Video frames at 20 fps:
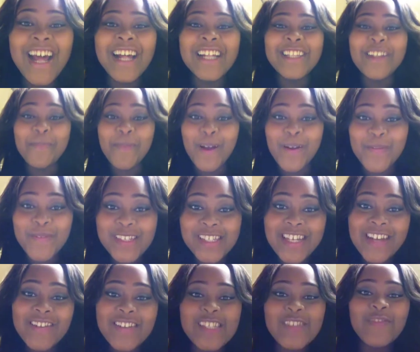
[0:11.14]
the purpose
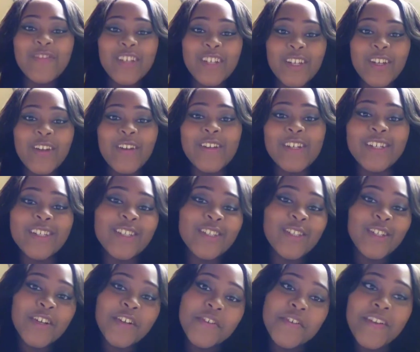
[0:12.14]
of this video is to
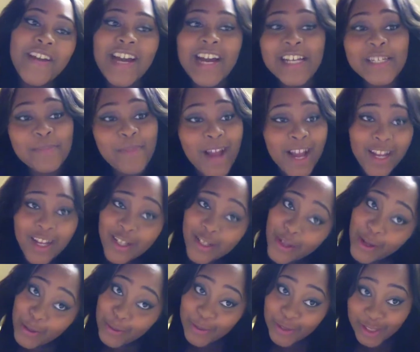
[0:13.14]
show you guys my
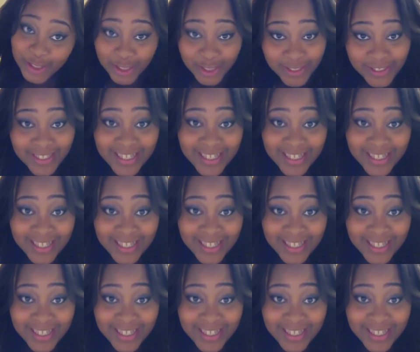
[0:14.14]
closure